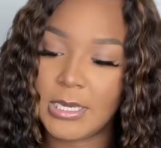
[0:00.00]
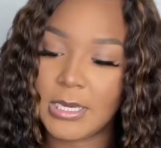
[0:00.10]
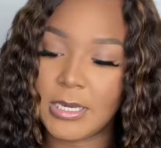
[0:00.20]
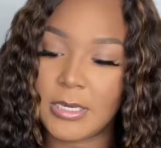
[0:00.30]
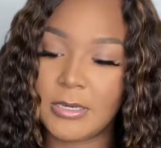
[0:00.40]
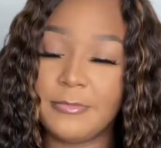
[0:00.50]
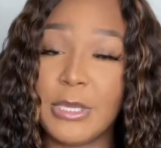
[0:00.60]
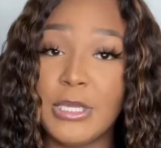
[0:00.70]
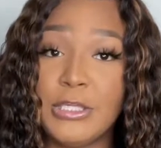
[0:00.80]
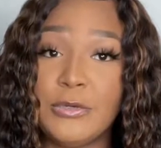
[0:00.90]

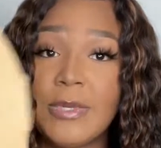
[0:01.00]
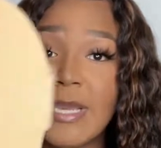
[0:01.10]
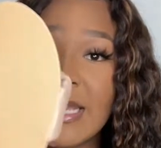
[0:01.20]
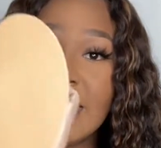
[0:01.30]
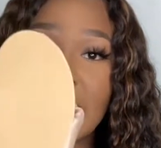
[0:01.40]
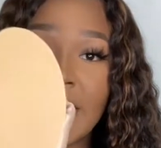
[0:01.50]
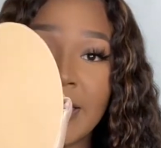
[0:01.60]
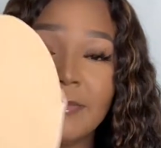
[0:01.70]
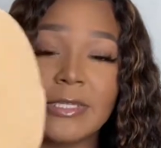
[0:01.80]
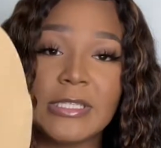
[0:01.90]
UK
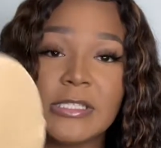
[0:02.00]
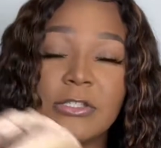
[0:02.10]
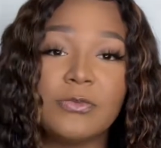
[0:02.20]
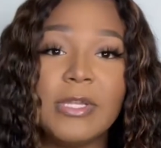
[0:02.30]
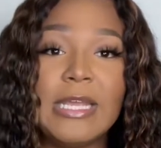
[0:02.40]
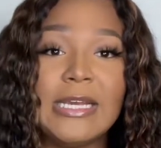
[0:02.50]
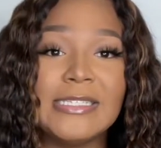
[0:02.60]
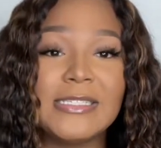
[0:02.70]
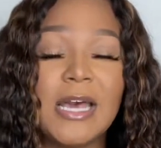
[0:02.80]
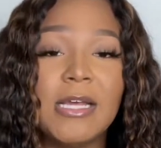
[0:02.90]
9, but this is really a
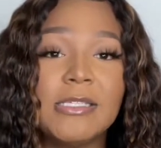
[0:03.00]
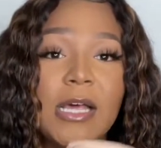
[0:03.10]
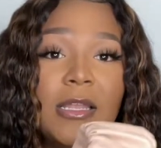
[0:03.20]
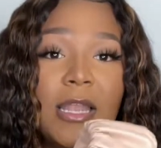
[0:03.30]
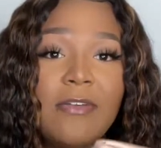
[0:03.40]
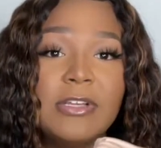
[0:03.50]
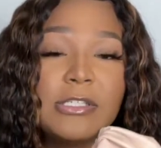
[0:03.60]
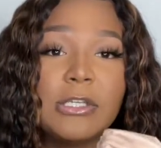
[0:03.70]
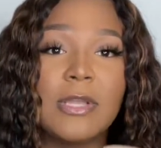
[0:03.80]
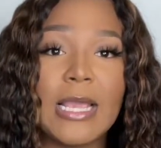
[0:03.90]
size 11.
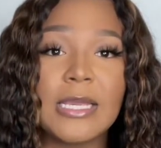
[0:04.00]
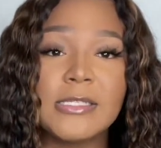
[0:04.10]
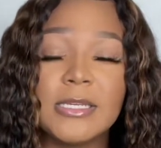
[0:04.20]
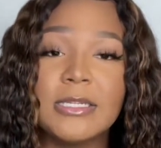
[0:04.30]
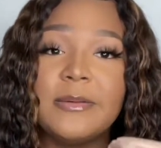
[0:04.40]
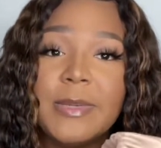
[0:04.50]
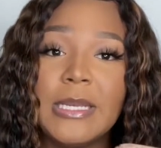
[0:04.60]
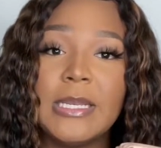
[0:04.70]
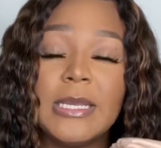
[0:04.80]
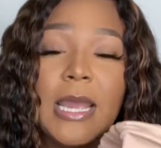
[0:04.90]
So like I said in the
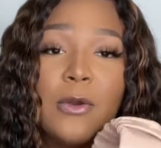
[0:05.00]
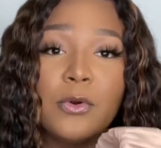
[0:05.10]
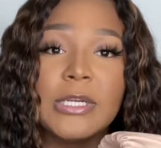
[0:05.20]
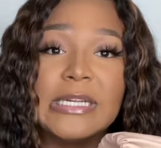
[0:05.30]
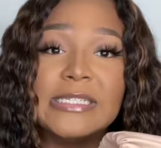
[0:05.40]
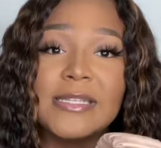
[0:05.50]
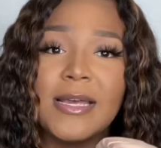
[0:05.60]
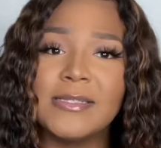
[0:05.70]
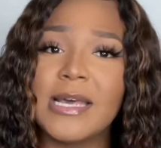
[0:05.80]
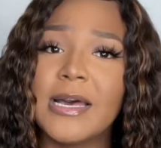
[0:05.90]
beginning, I ordered a
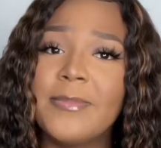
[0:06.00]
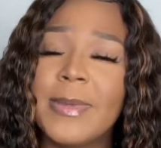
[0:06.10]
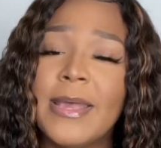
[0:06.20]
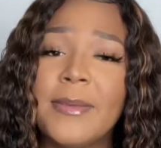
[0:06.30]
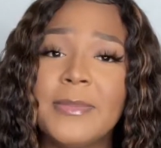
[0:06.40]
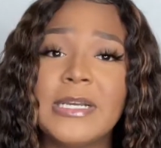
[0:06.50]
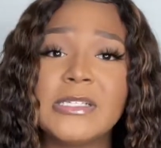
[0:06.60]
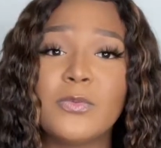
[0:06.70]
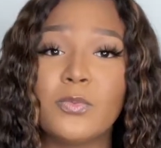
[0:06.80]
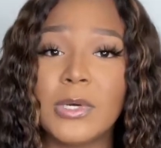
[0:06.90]
size up
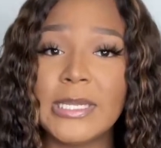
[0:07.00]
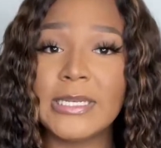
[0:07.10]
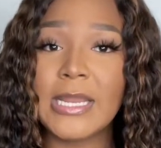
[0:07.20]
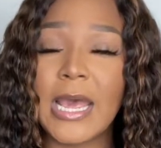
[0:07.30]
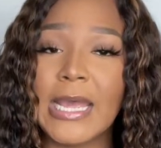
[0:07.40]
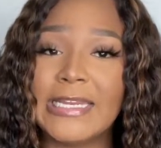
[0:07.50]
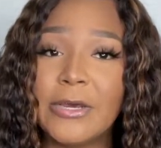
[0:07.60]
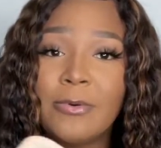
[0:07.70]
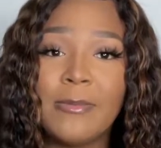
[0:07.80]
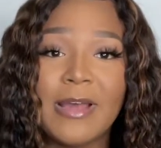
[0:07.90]
because 1, I don't
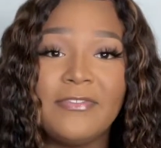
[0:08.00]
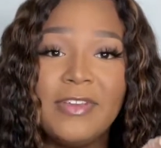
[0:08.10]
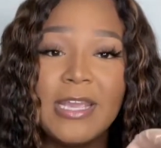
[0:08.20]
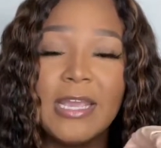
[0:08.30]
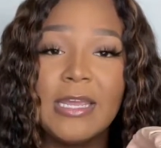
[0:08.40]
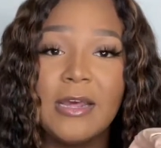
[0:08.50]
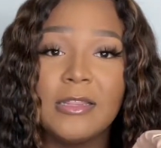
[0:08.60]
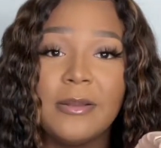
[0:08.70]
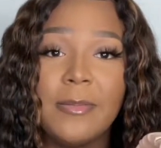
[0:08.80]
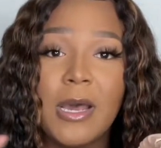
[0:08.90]
want my feet hanging out
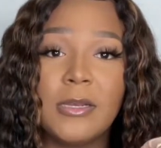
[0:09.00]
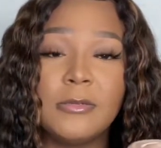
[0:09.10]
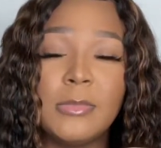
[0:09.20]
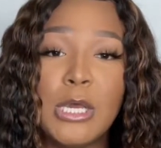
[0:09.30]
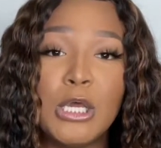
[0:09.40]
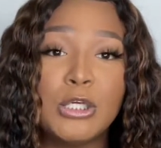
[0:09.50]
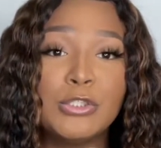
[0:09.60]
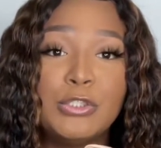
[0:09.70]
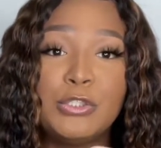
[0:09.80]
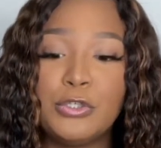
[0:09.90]
in the bottom.
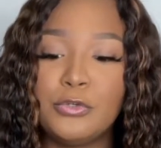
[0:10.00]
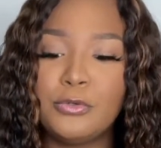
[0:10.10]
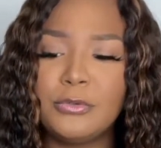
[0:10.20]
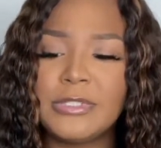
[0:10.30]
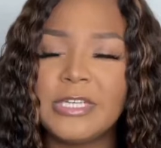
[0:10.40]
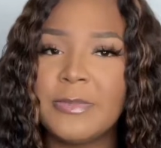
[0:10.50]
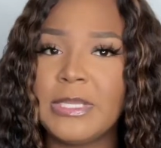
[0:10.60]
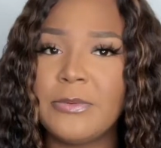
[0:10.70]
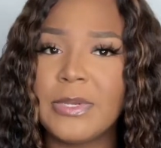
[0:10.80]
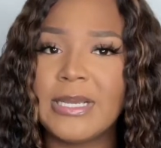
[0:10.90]
2,
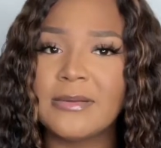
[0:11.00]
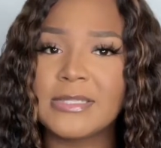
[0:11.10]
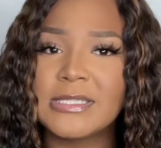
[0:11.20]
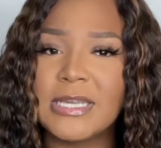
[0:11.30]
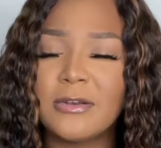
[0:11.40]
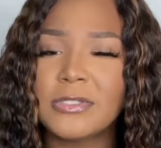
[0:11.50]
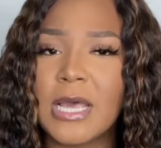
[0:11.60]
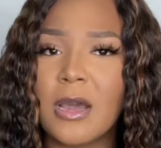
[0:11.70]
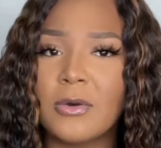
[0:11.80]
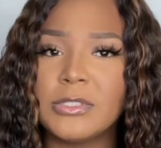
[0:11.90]
typically when it comes to sandals,
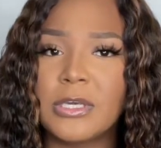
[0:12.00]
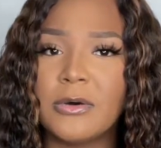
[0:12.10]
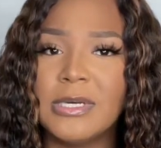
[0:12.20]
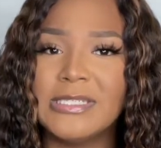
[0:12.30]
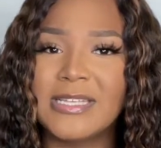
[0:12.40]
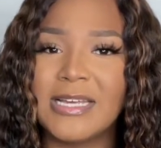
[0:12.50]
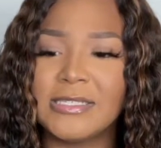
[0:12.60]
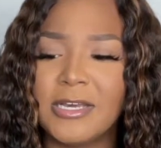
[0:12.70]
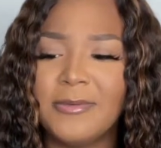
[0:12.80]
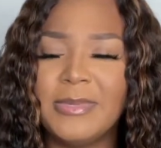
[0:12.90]
I always go a size
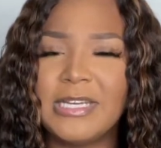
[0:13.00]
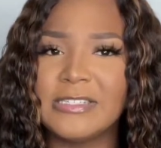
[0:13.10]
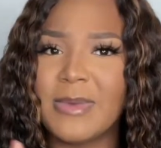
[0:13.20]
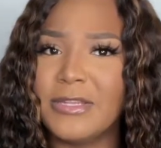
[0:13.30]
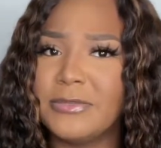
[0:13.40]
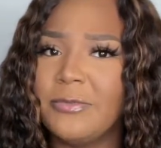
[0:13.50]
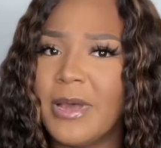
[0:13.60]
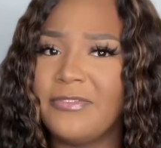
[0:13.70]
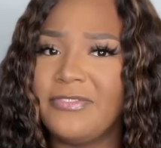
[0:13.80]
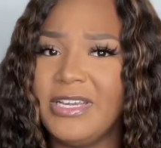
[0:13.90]
up because my
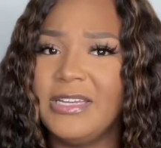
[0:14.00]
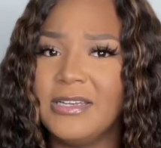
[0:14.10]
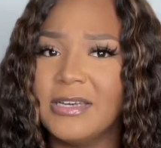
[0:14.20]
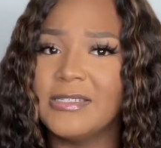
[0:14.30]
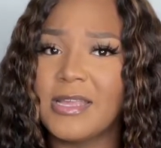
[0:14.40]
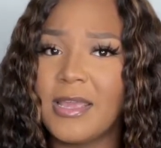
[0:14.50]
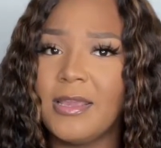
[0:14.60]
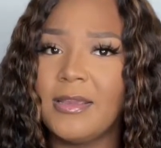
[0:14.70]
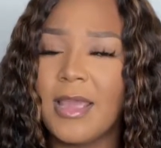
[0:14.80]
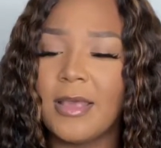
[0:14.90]
feet does
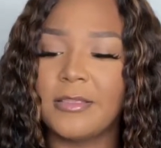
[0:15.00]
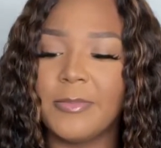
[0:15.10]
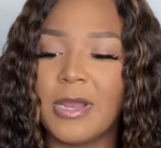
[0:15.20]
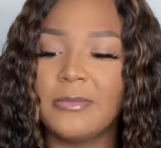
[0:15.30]
hang at the bottom,